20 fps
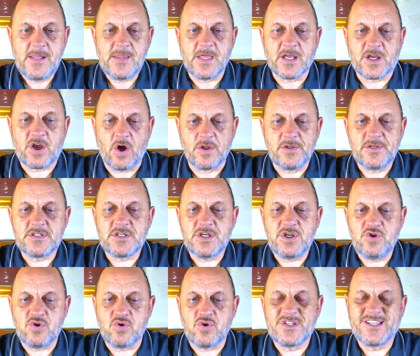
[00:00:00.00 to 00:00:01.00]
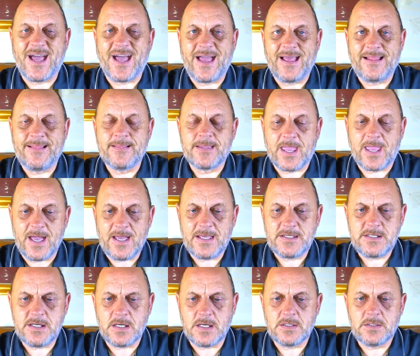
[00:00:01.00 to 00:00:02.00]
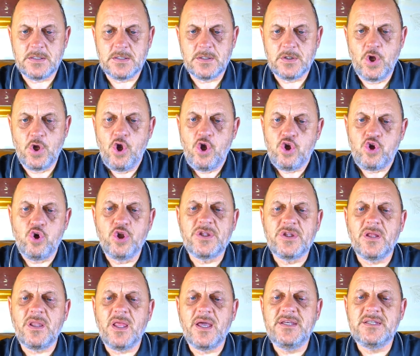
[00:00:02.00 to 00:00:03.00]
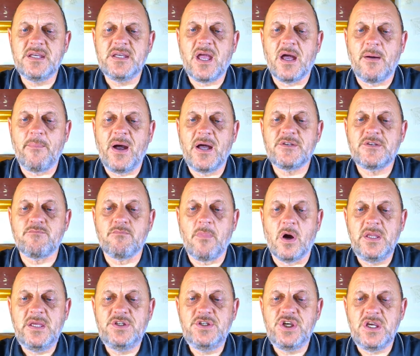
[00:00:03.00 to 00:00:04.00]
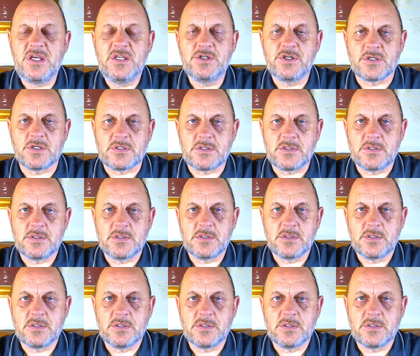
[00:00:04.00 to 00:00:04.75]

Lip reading: the currency used in Gaza, utilising Hamas money changers,